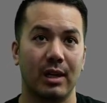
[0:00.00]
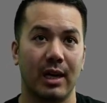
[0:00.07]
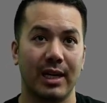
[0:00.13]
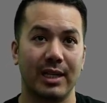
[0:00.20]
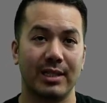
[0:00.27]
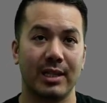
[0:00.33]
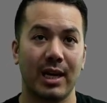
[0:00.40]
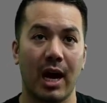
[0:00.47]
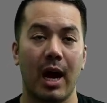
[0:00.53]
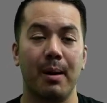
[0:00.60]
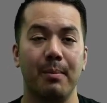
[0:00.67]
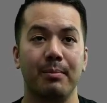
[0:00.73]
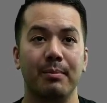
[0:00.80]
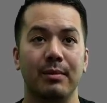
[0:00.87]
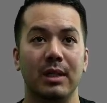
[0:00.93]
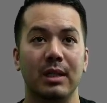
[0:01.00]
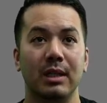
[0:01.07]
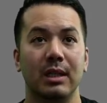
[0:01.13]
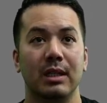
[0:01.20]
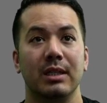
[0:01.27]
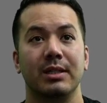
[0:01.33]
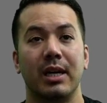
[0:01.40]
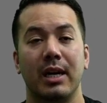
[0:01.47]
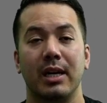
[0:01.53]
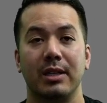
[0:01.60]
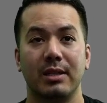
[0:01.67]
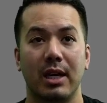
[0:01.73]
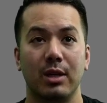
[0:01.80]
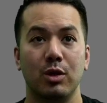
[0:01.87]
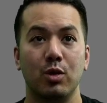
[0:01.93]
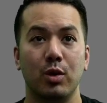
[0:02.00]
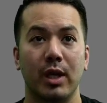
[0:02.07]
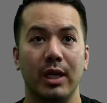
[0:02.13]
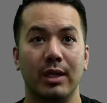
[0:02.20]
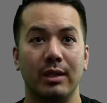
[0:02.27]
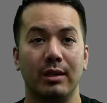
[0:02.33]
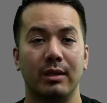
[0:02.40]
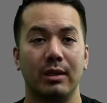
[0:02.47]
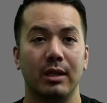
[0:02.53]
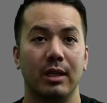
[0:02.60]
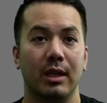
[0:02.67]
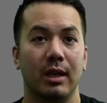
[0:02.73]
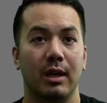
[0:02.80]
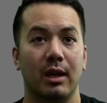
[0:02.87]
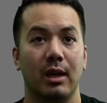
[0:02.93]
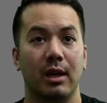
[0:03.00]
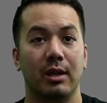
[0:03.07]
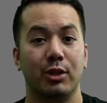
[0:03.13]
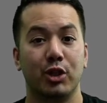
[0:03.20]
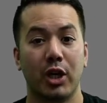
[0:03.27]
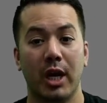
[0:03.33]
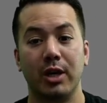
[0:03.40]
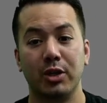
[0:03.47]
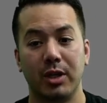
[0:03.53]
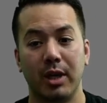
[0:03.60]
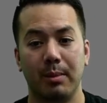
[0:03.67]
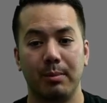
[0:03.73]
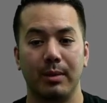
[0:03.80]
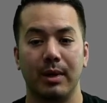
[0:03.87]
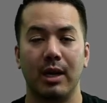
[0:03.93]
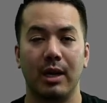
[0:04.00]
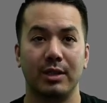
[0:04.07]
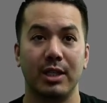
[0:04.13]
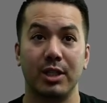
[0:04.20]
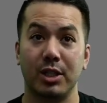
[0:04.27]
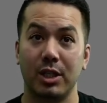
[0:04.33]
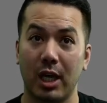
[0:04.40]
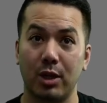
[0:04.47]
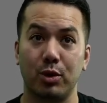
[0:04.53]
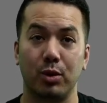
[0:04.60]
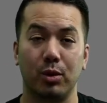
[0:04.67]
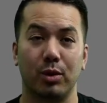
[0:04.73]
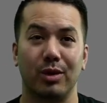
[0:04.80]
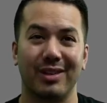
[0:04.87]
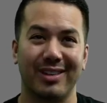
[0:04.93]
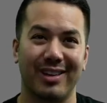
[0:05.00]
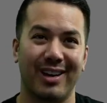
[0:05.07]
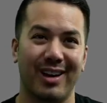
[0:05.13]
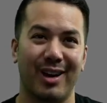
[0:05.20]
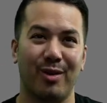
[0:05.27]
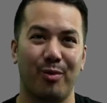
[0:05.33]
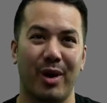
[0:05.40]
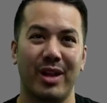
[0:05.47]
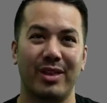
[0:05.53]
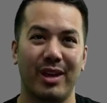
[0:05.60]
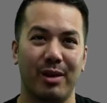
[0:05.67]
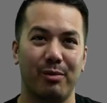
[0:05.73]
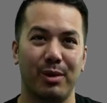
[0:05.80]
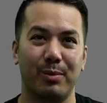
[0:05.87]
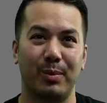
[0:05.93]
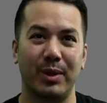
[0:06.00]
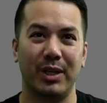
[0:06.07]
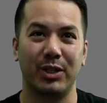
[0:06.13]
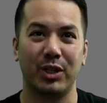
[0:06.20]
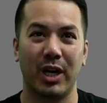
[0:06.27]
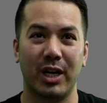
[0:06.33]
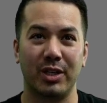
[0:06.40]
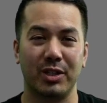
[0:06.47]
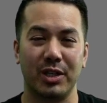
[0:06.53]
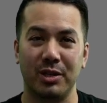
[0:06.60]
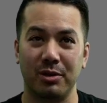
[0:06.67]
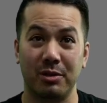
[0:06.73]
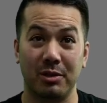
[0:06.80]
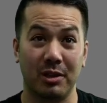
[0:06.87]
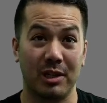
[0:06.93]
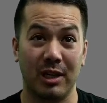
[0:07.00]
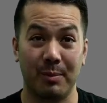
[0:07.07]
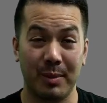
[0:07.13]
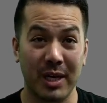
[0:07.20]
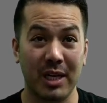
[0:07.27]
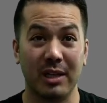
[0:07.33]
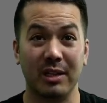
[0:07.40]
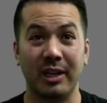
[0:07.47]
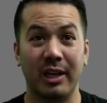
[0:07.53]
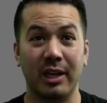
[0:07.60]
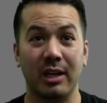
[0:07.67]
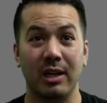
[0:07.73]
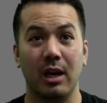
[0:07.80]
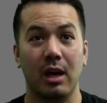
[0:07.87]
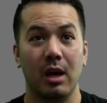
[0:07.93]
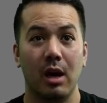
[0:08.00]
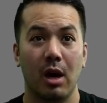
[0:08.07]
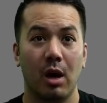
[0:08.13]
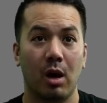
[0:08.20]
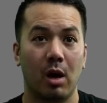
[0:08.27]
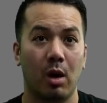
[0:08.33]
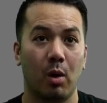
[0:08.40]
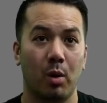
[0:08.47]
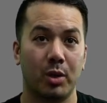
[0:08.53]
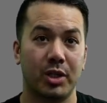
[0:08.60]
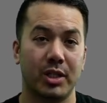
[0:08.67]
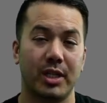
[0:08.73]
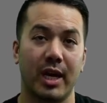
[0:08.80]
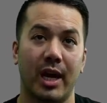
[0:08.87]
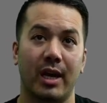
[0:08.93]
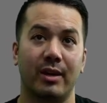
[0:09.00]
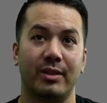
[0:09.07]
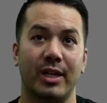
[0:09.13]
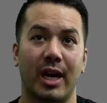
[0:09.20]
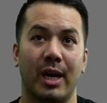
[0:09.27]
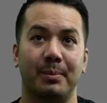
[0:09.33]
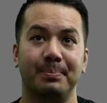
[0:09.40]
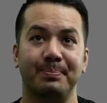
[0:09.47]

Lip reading: time settings that you can change them to schedule when they would be changed, either immediately or just ahead of time.